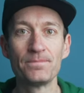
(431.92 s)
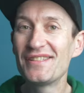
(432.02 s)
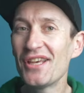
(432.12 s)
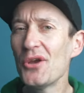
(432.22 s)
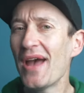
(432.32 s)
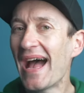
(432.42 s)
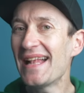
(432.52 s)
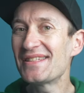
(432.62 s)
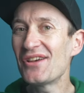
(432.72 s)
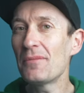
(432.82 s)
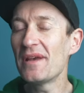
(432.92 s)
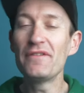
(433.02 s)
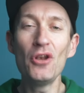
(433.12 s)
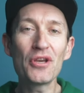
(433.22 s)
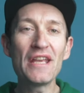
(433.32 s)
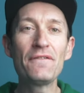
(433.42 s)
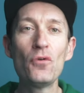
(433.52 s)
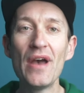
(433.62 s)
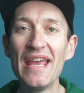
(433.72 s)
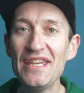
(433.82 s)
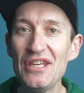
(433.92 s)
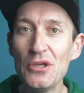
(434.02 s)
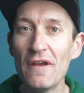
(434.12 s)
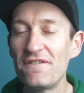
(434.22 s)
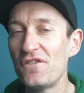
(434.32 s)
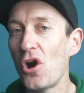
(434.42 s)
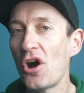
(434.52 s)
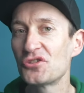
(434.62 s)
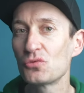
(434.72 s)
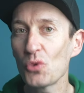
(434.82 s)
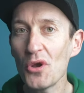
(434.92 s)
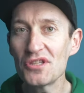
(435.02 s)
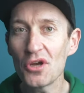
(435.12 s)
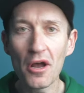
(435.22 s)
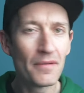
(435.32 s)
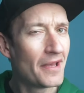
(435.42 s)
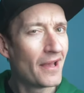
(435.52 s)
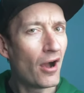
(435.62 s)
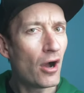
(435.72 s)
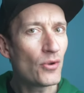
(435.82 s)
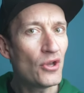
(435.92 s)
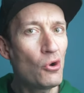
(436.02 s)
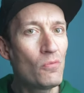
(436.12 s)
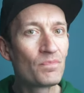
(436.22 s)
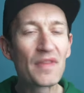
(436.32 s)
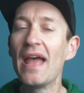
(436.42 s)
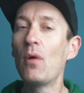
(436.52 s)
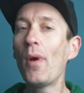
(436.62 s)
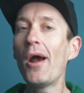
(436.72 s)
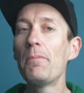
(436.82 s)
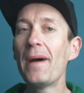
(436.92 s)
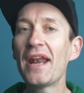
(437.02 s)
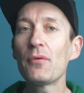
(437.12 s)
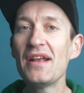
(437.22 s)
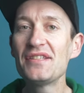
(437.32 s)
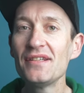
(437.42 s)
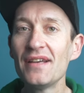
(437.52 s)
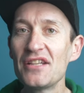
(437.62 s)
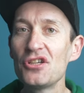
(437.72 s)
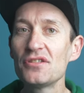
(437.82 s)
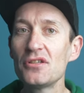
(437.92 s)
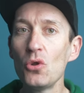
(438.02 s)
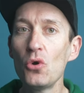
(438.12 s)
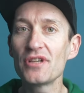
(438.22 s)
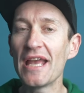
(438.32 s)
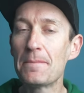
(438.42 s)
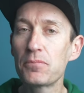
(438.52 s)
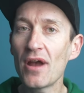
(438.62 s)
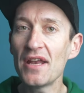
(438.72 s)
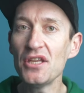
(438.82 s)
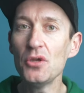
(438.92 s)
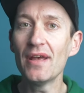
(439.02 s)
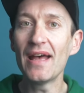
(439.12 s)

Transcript: So hands up if you're looking for a new fast road tyre, aren't we all? Well, Panaracer have just launched a brand new